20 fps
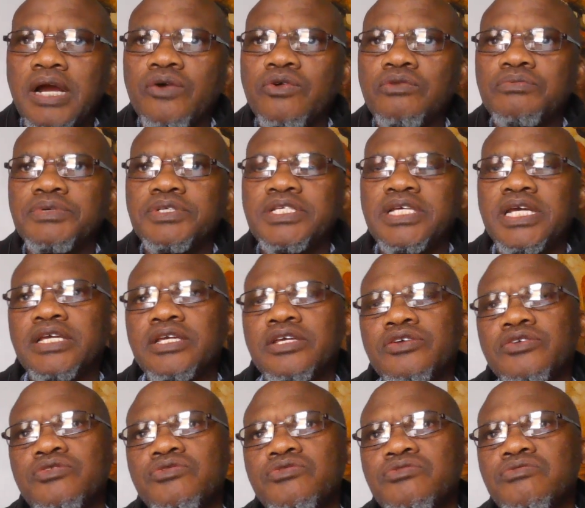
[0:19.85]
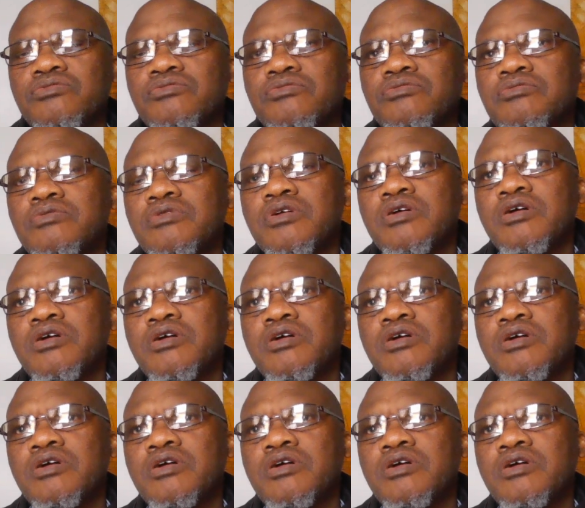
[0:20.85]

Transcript: I will be taking you